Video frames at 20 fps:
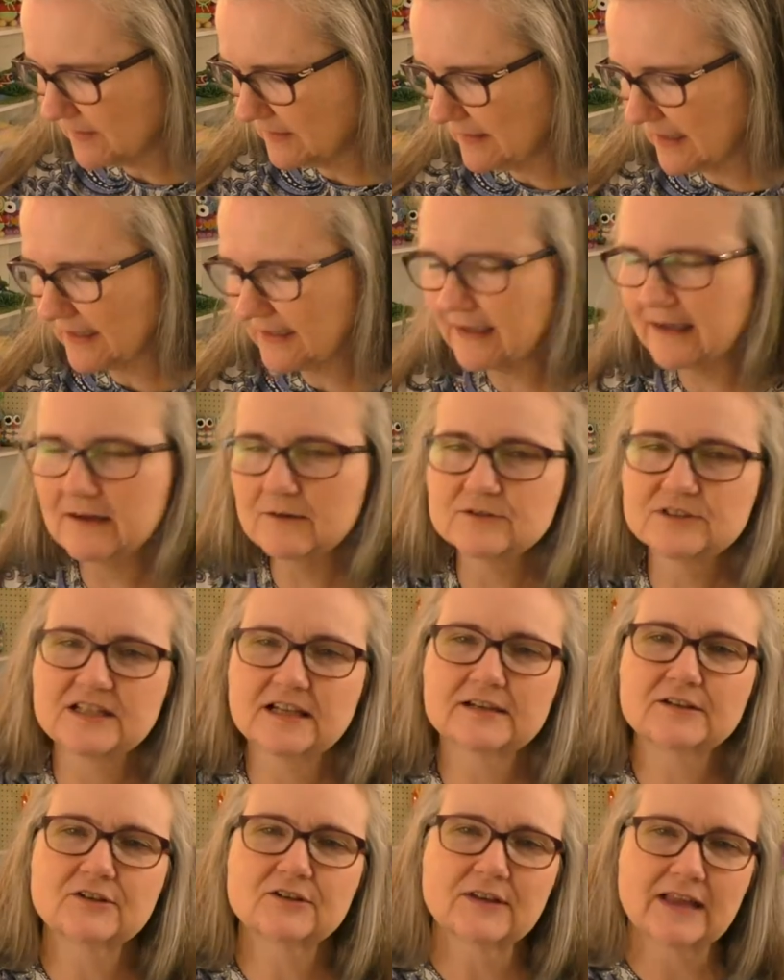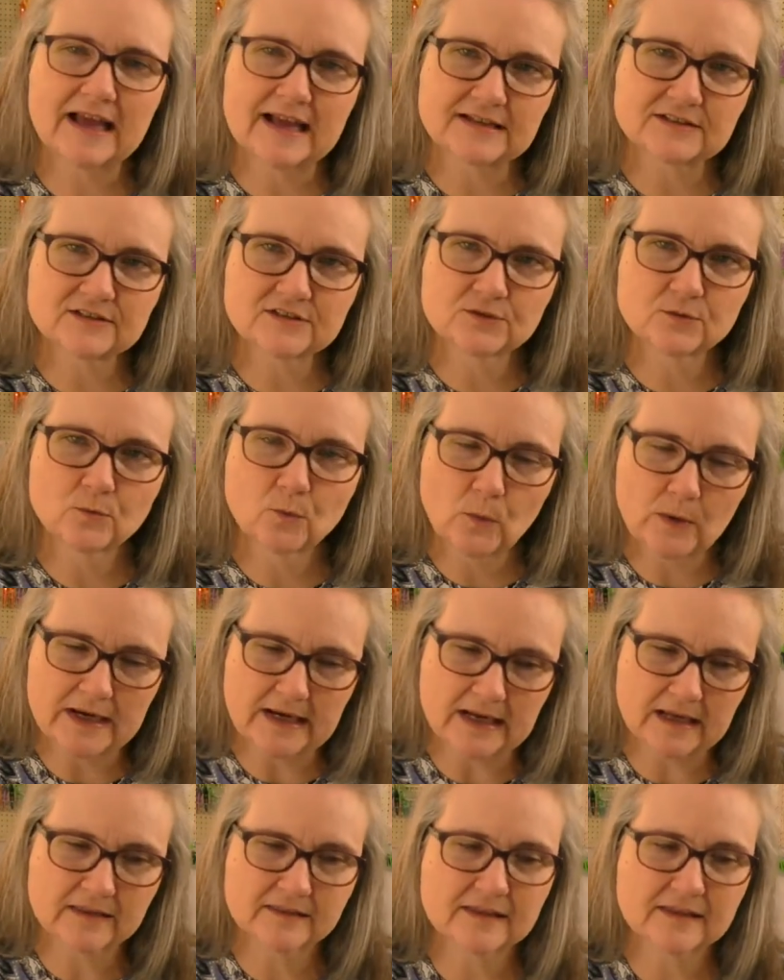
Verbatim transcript: like I was telling you last week,